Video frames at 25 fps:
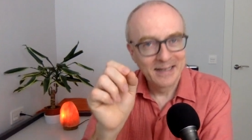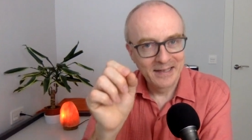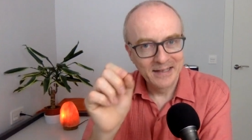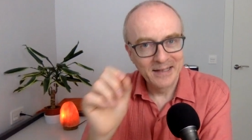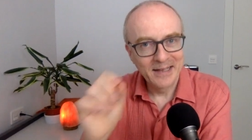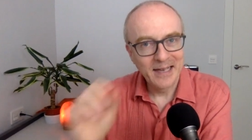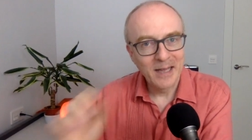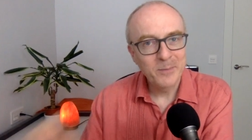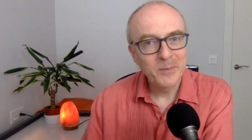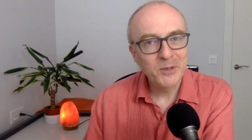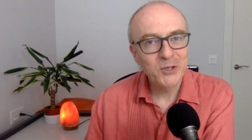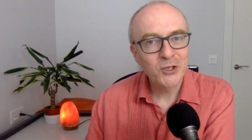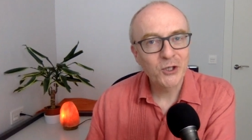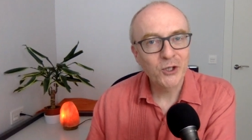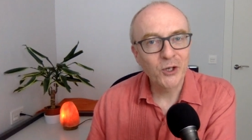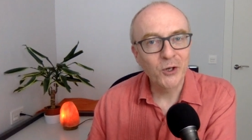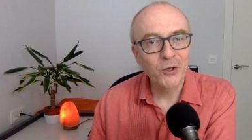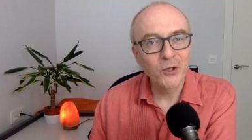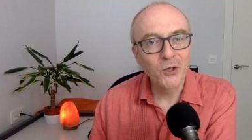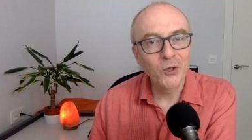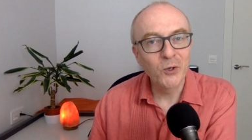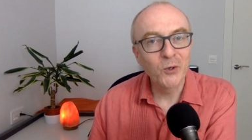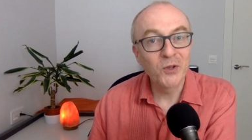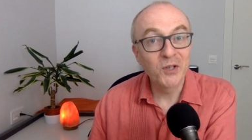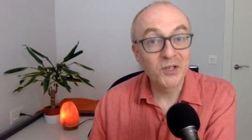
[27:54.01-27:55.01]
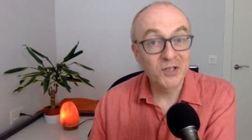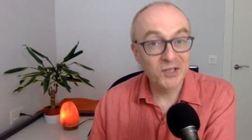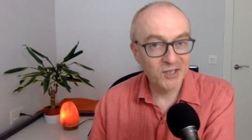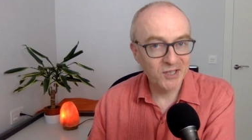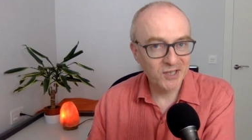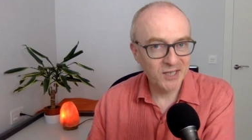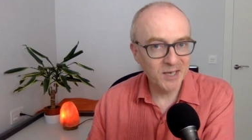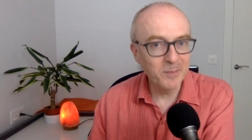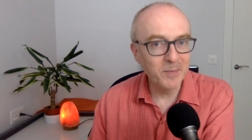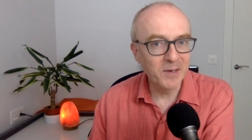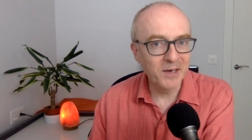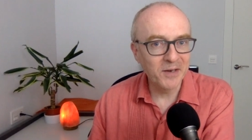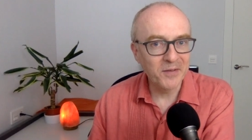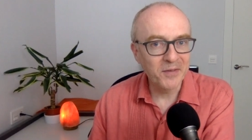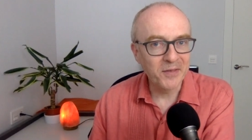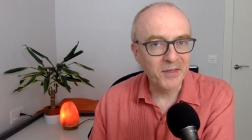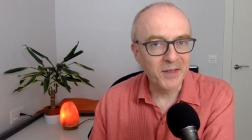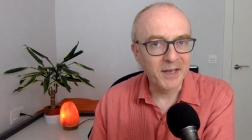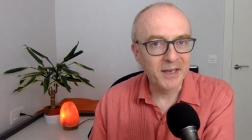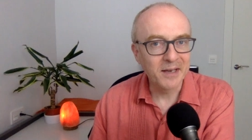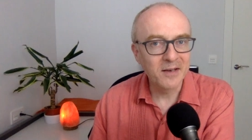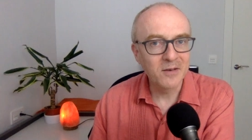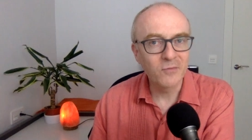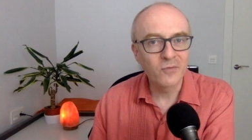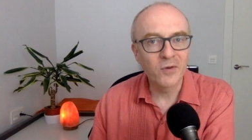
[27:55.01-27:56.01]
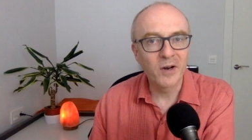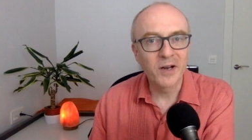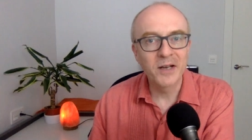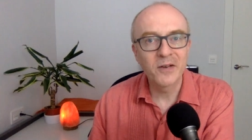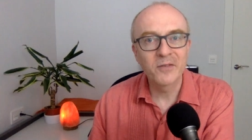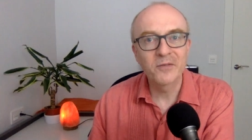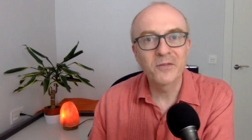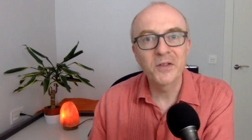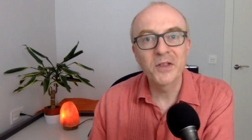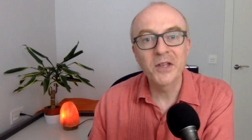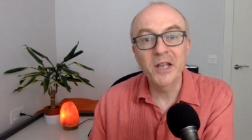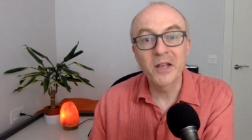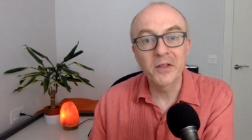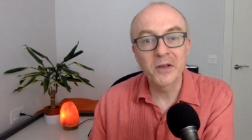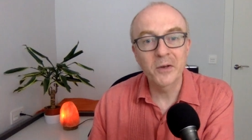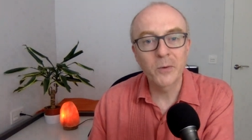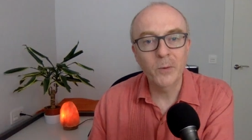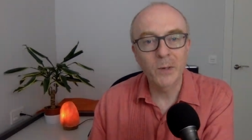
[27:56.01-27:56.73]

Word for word: Let me show you the similar thing, right, for the other